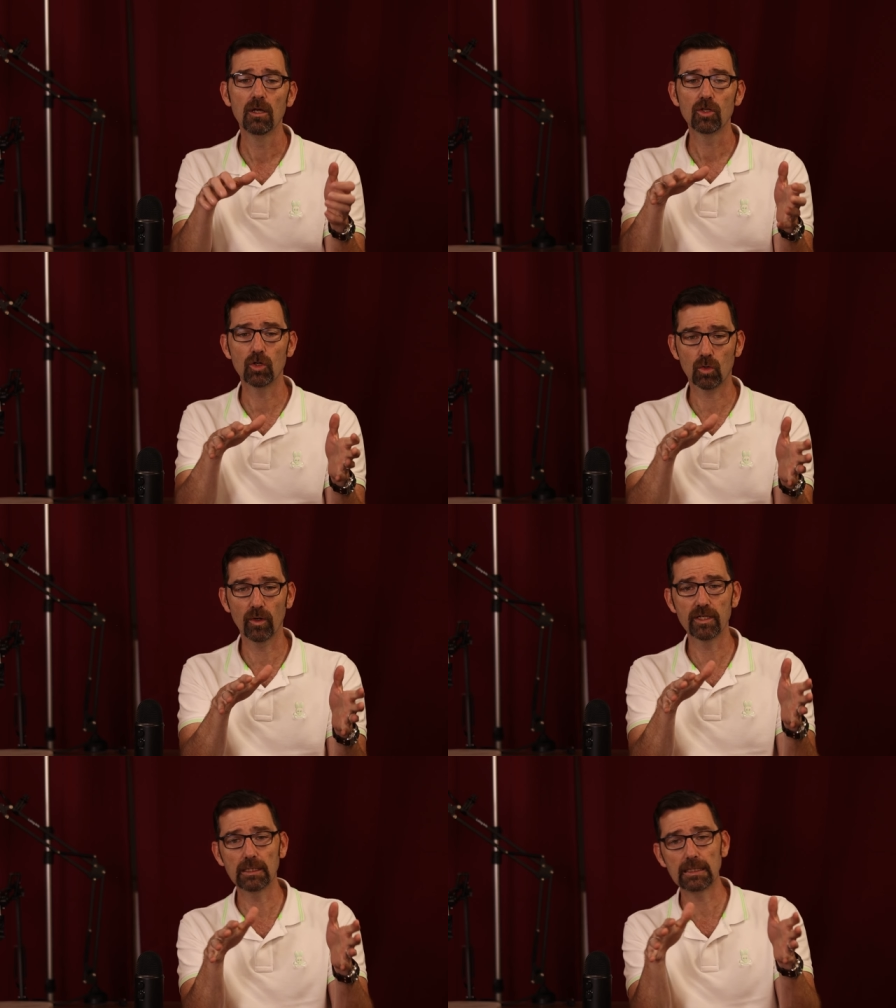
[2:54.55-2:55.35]
you're going
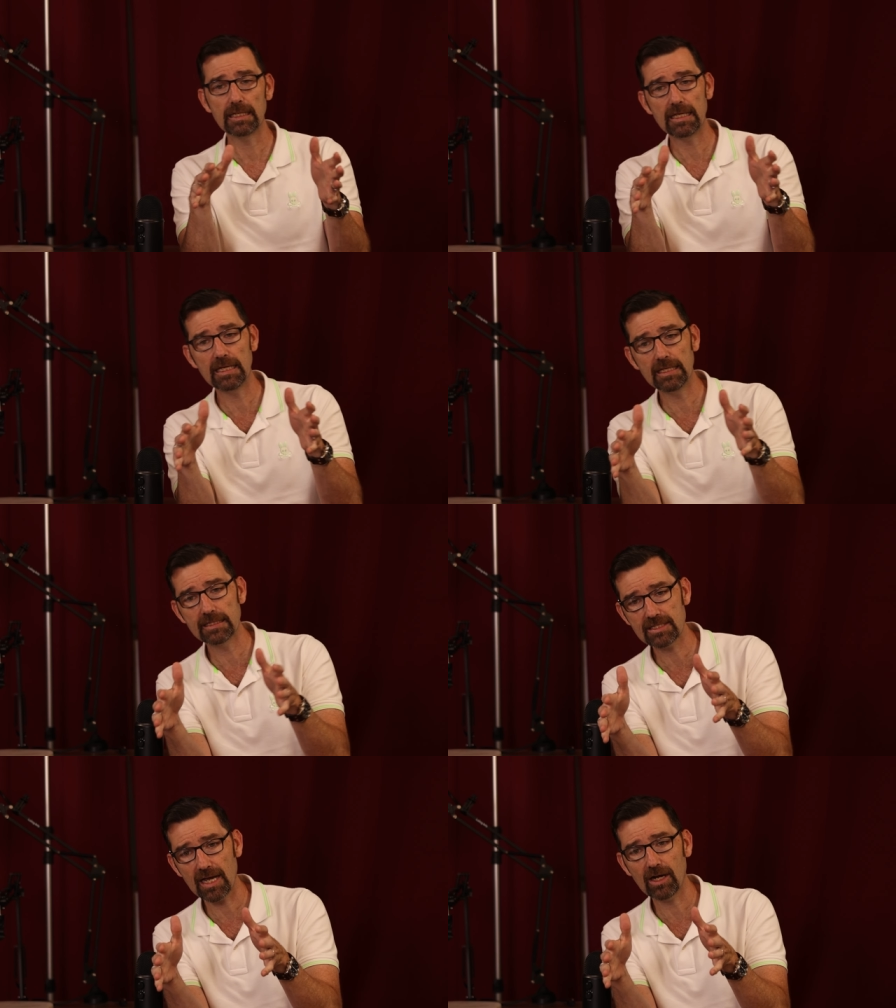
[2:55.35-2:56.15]
to lean the
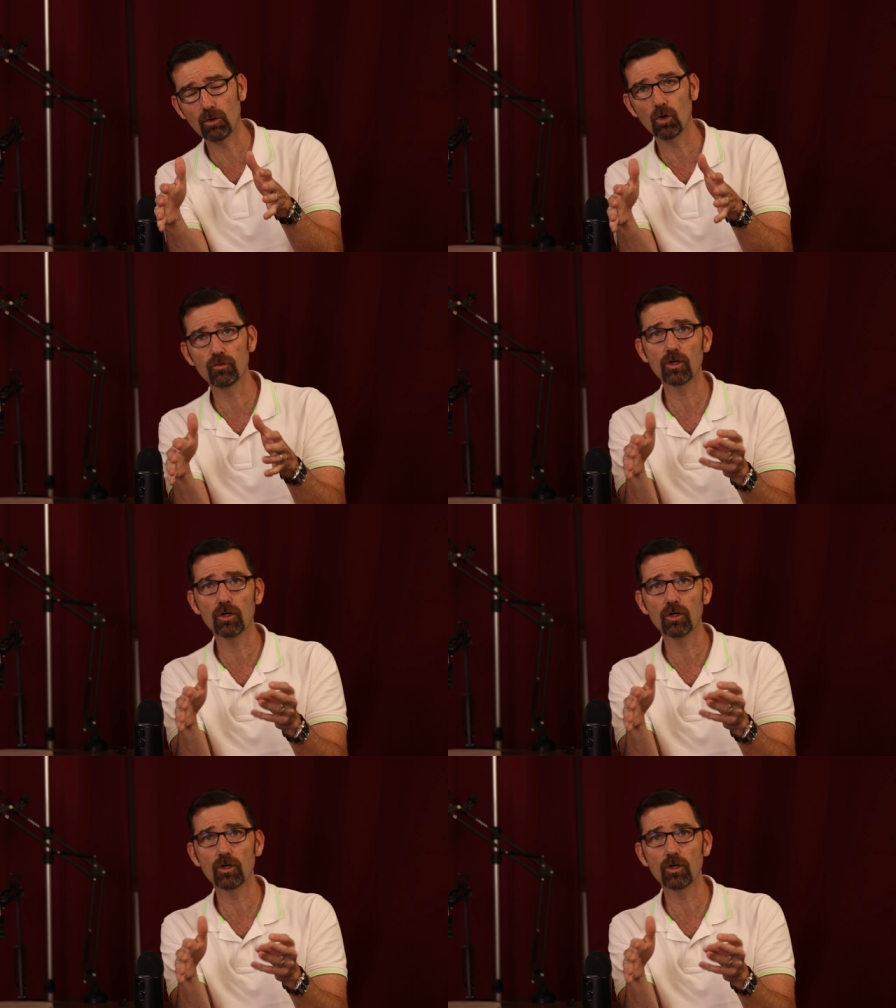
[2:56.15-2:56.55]
tire over.